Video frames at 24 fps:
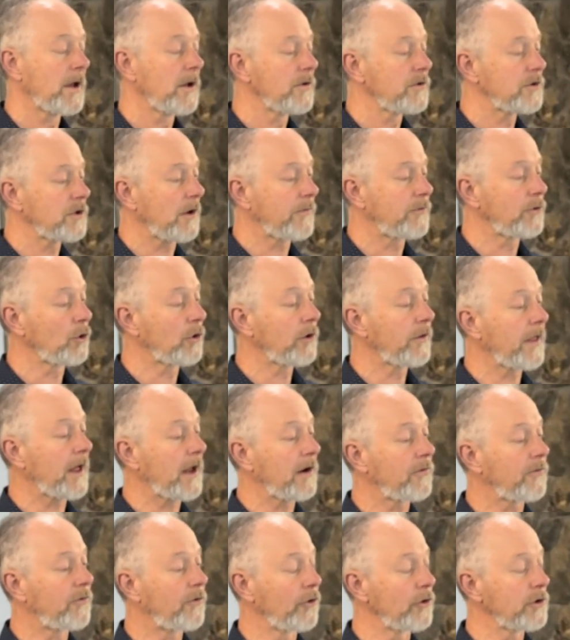So if you look at
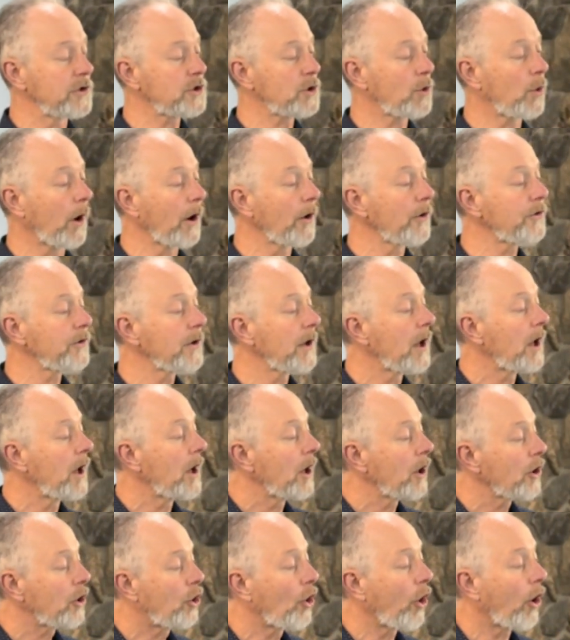that first quote,
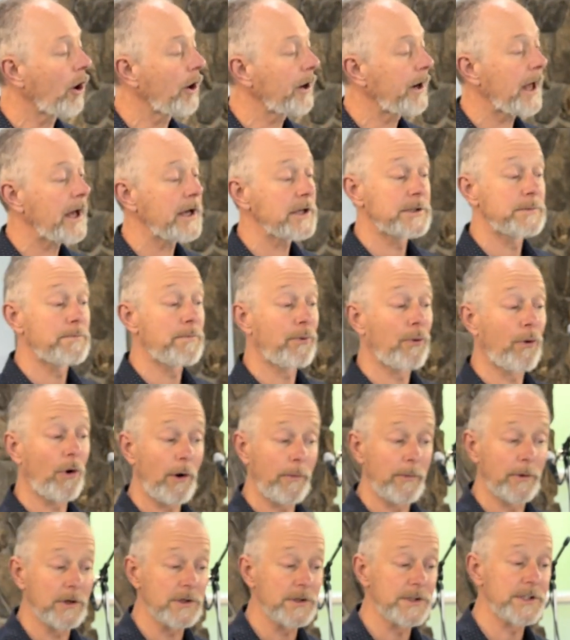God has
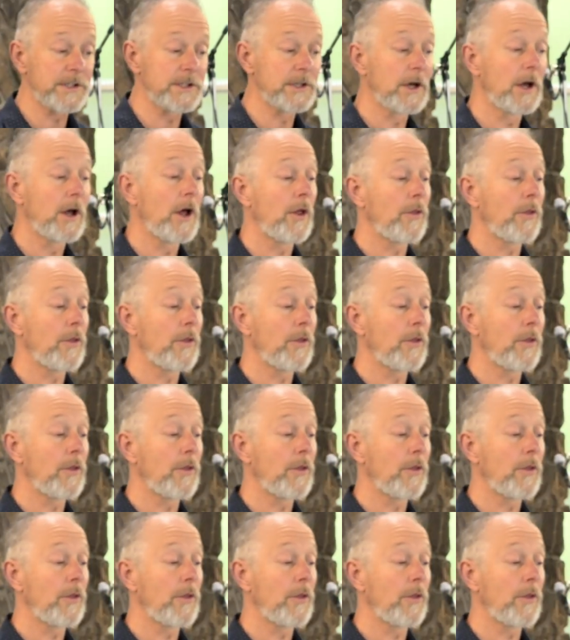promised